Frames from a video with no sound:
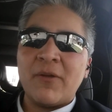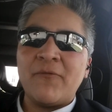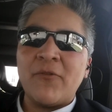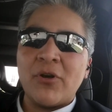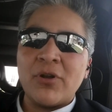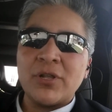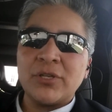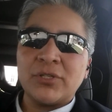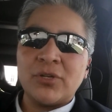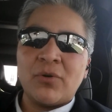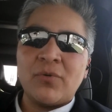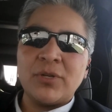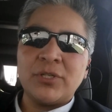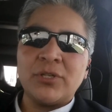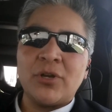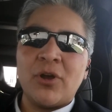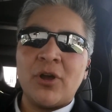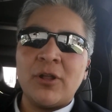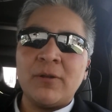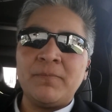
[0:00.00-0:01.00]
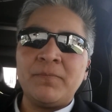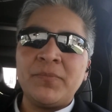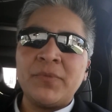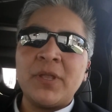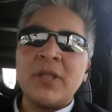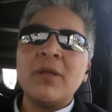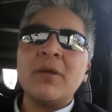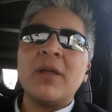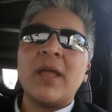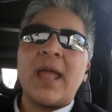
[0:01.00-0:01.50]
my phone is always on.
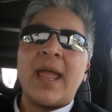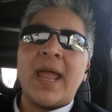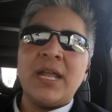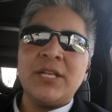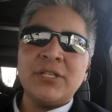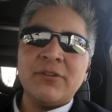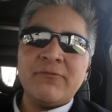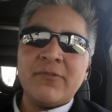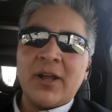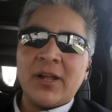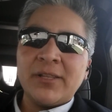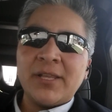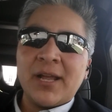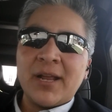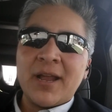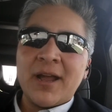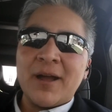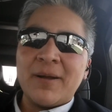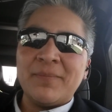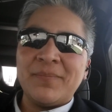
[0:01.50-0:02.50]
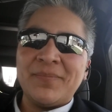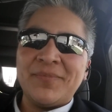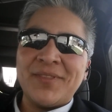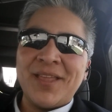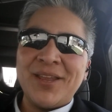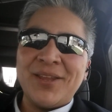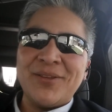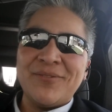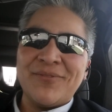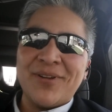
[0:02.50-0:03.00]
AgentVal.com.
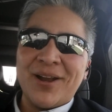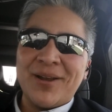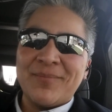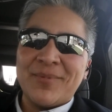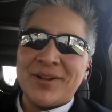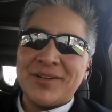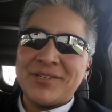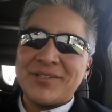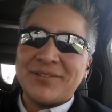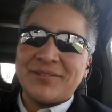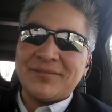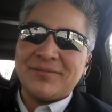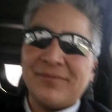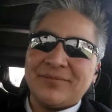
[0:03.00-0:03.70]
Thank you very much.